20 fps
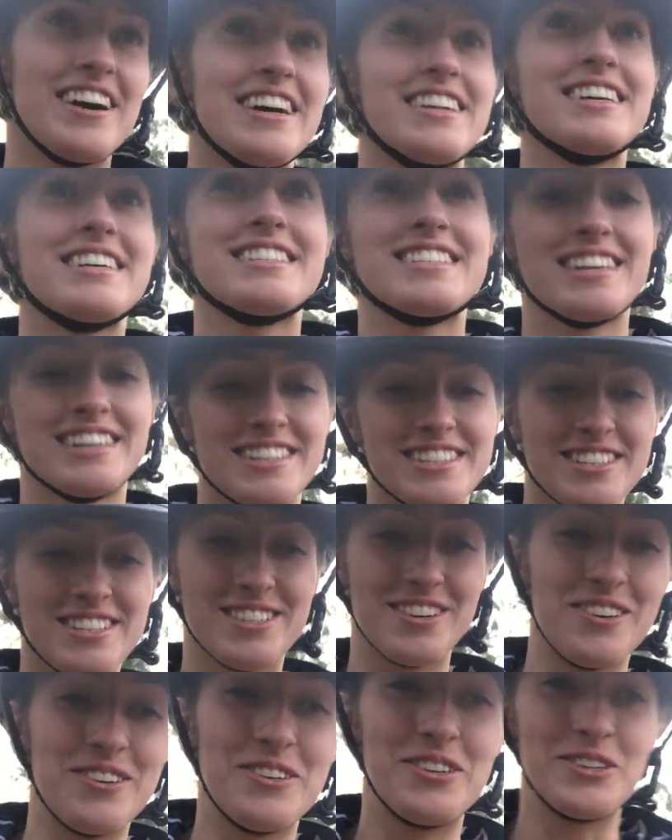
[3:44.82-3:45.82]
Wow, that sounds
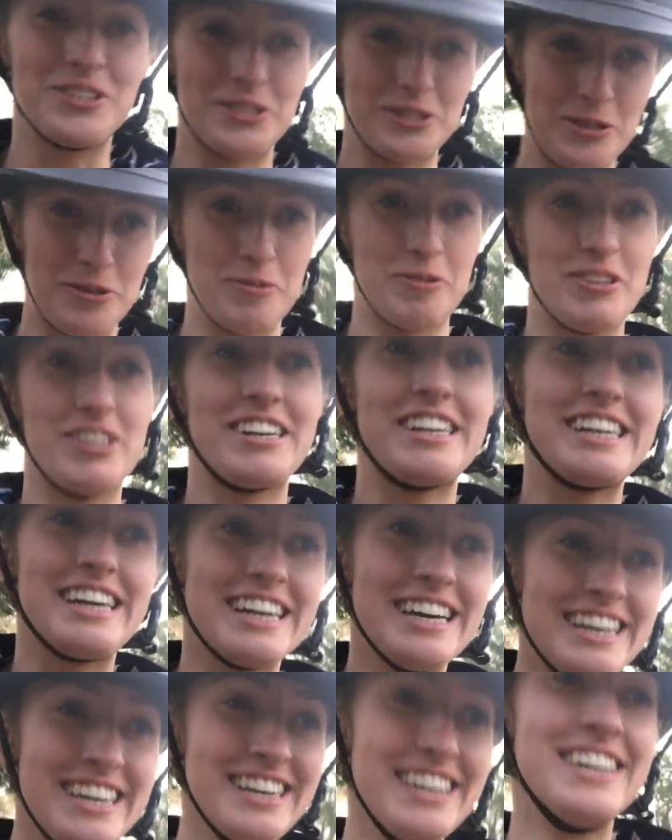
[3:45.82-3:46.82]
so
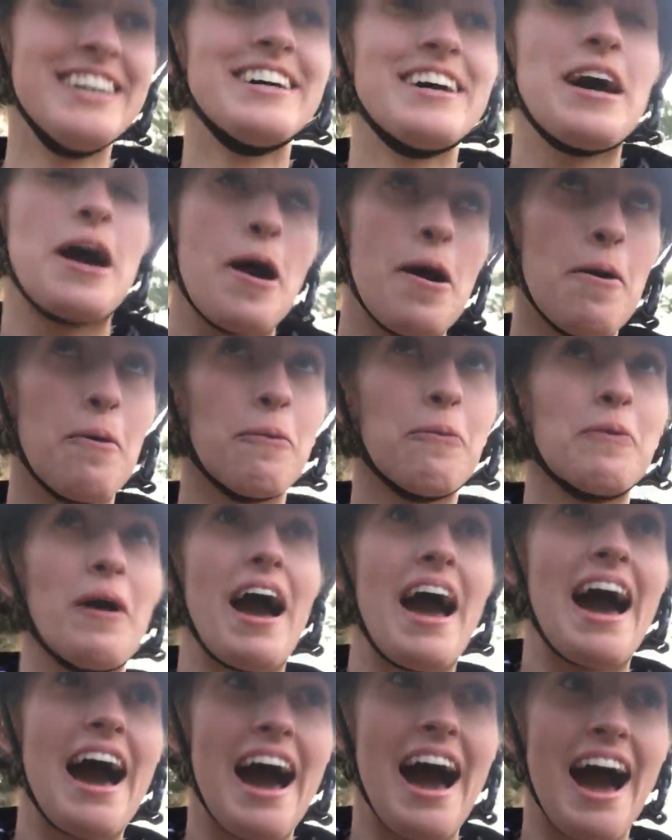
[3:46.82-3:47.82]
YouTuber-y.
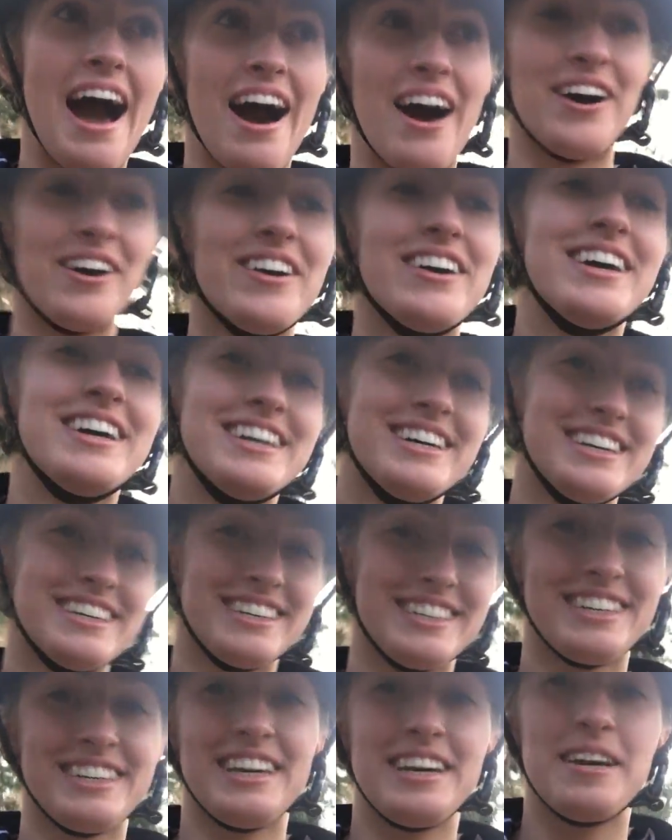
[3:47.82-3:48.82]
Wow.
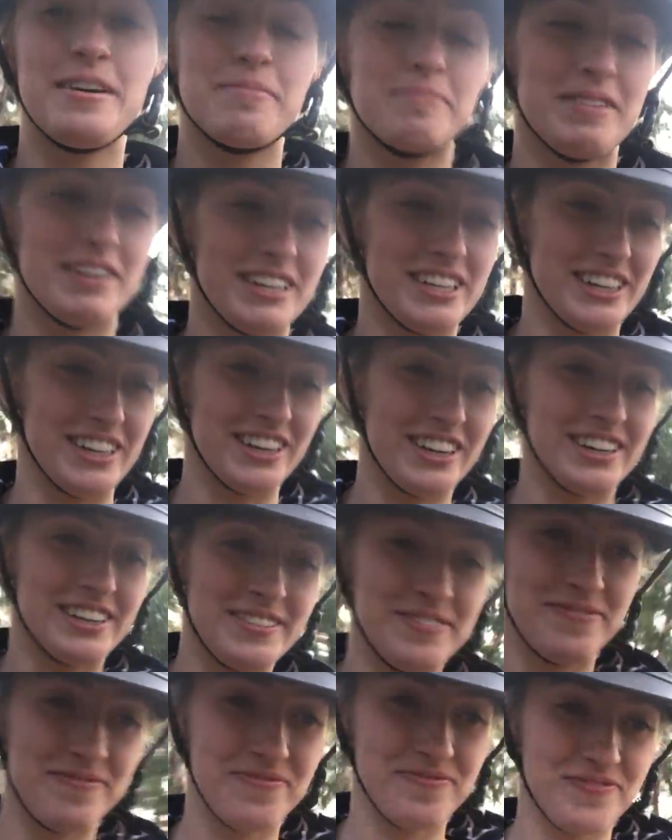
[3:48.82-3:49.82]
But, you know,
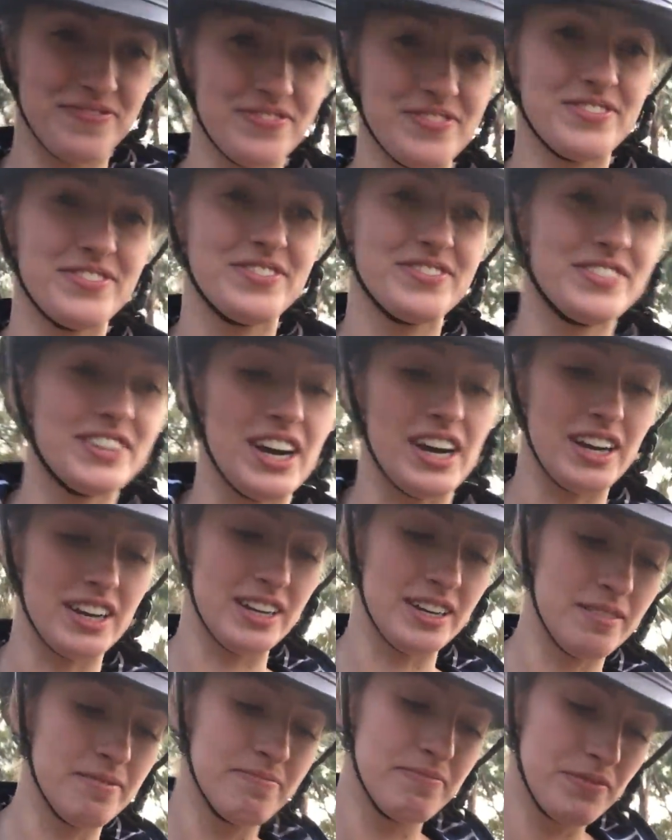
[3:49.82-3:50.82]
yeah.
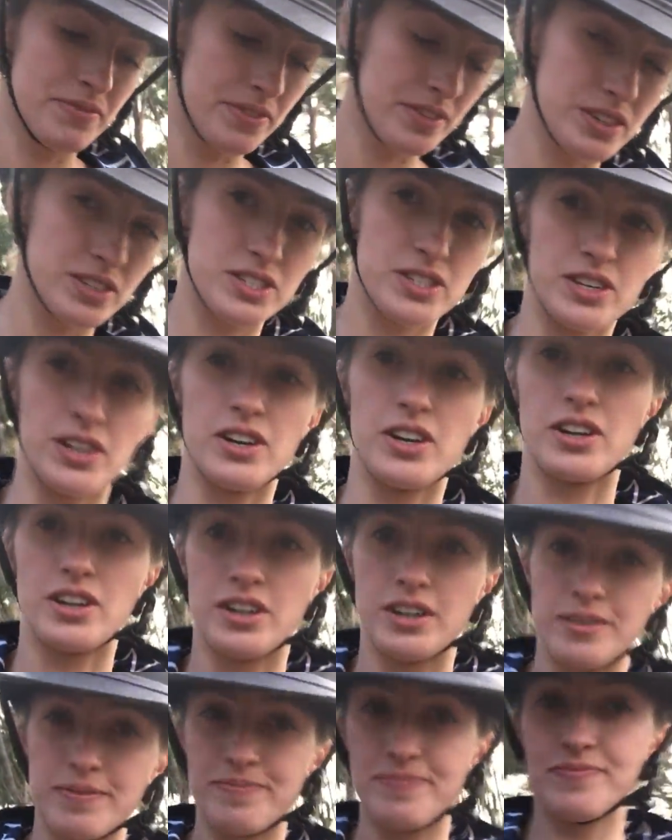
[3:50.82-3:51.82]

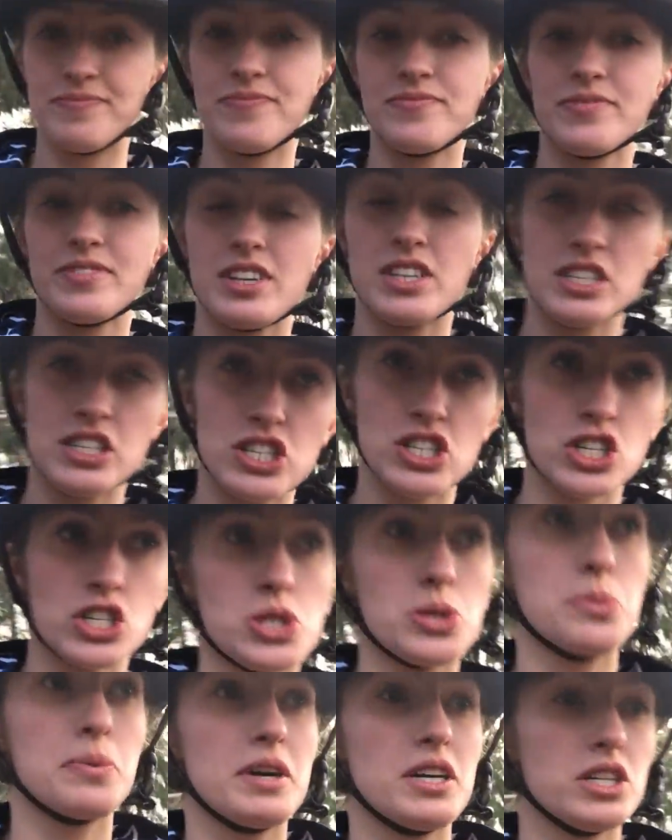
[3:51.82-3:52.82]
So that's
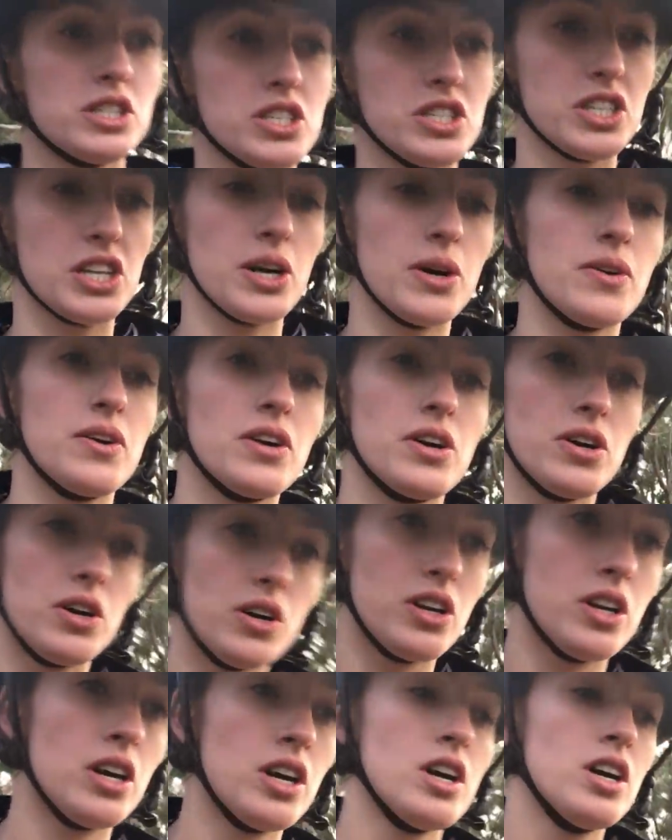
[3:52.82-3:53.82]
just what's going
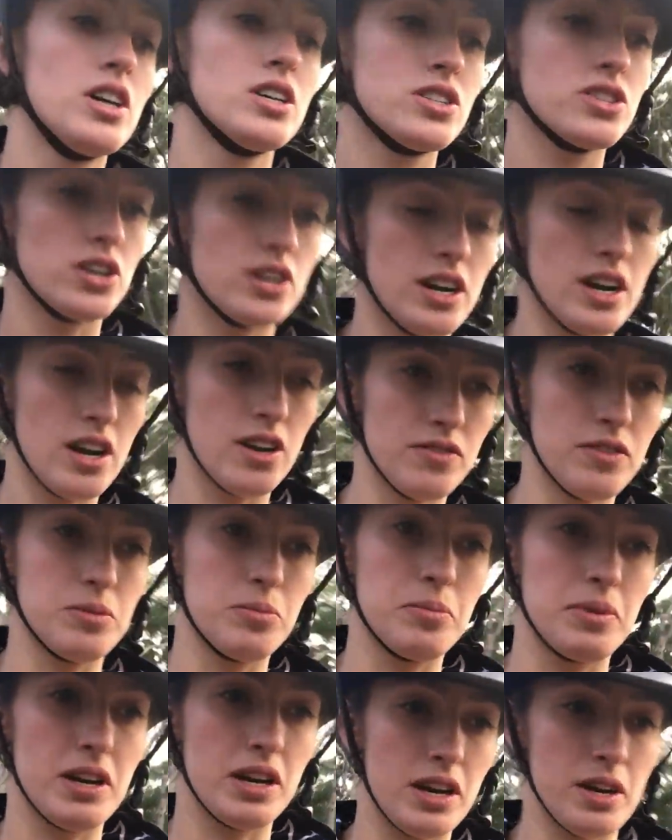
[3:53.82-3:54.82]
on. Sorry I
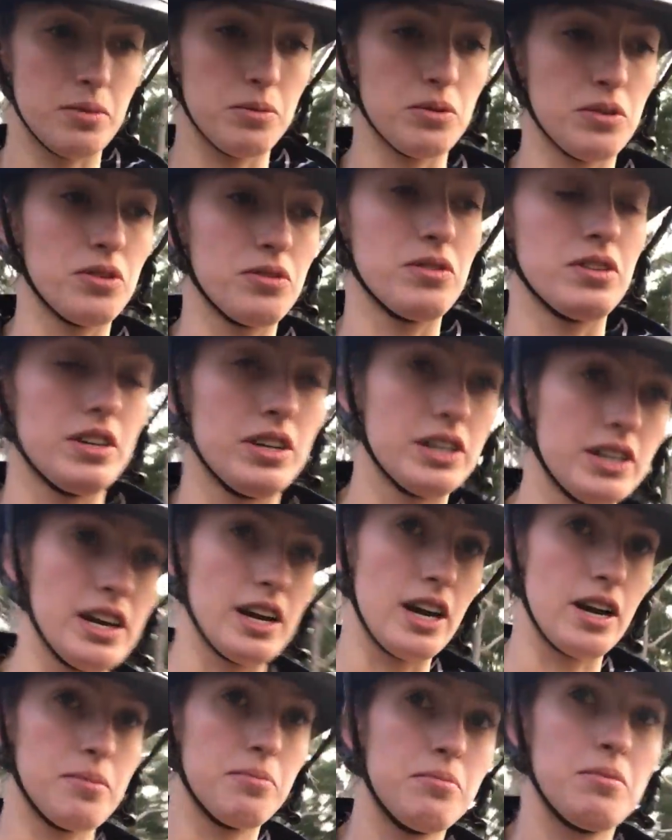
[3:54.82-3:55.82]
haven't been able to really
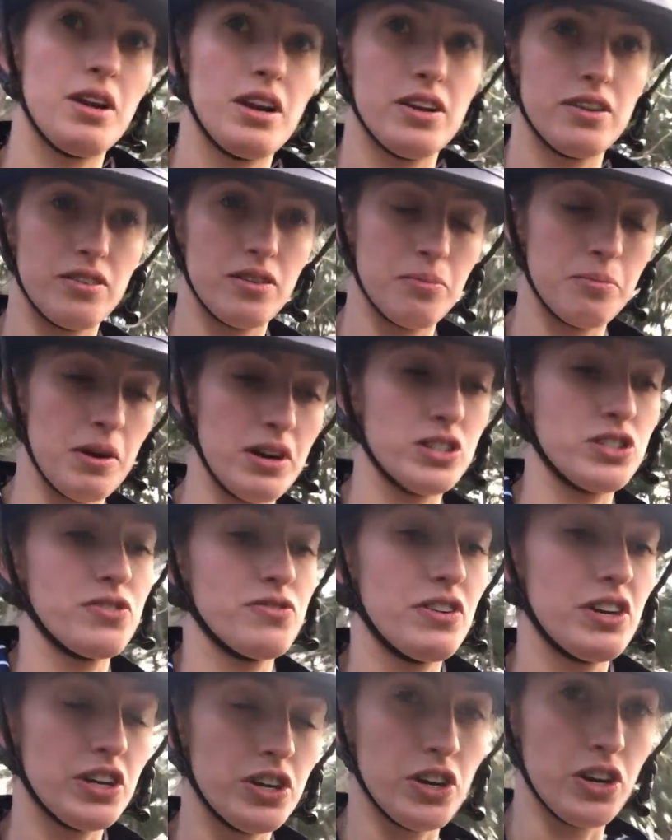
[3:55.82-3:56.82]
get
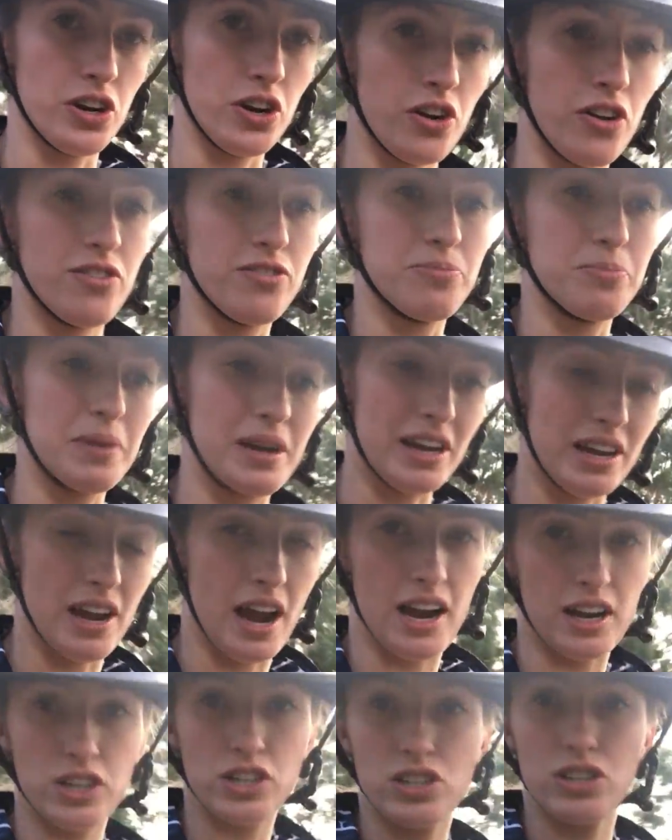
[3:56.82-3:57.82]
much video of
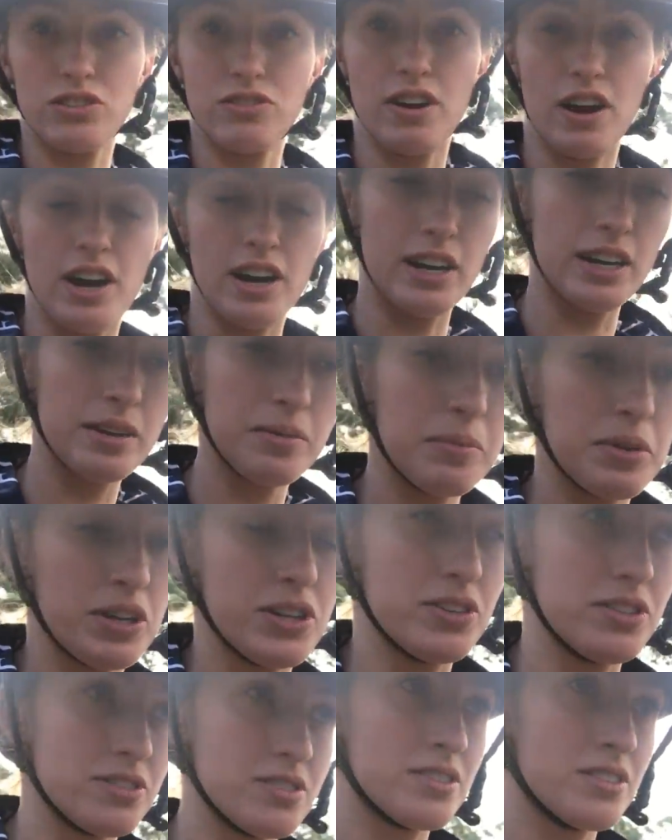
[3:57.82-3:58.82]
me actually riding
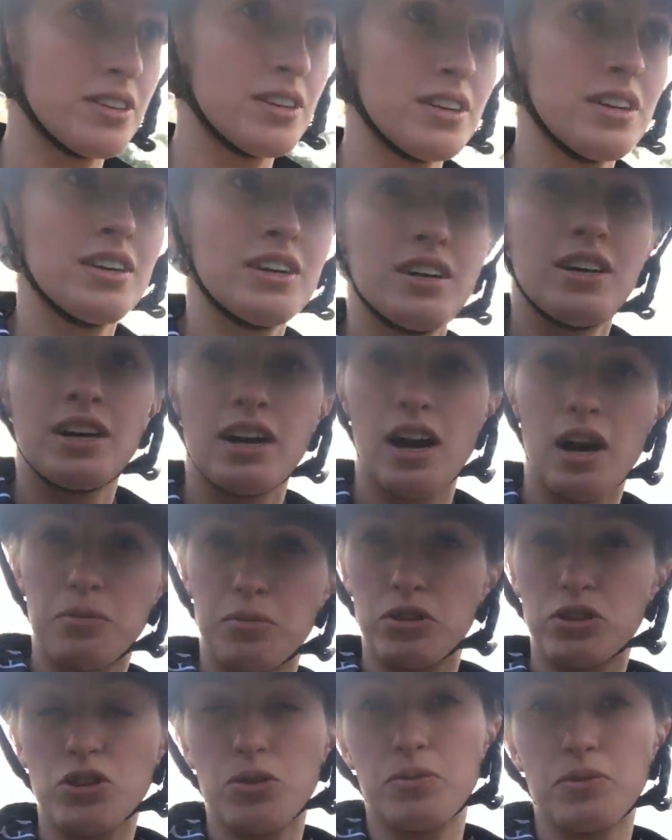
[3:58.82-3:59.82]
because
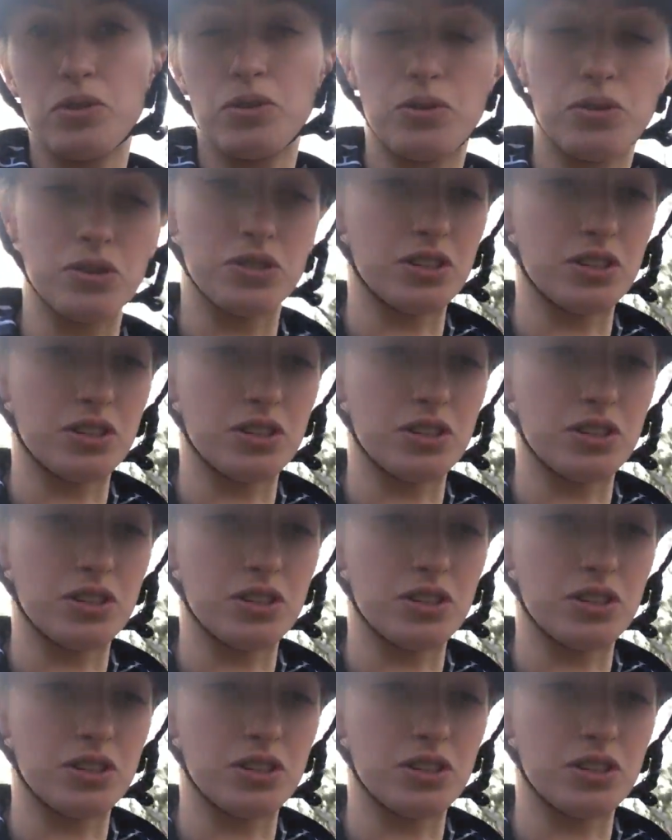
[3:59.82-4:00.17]
I'm on top of the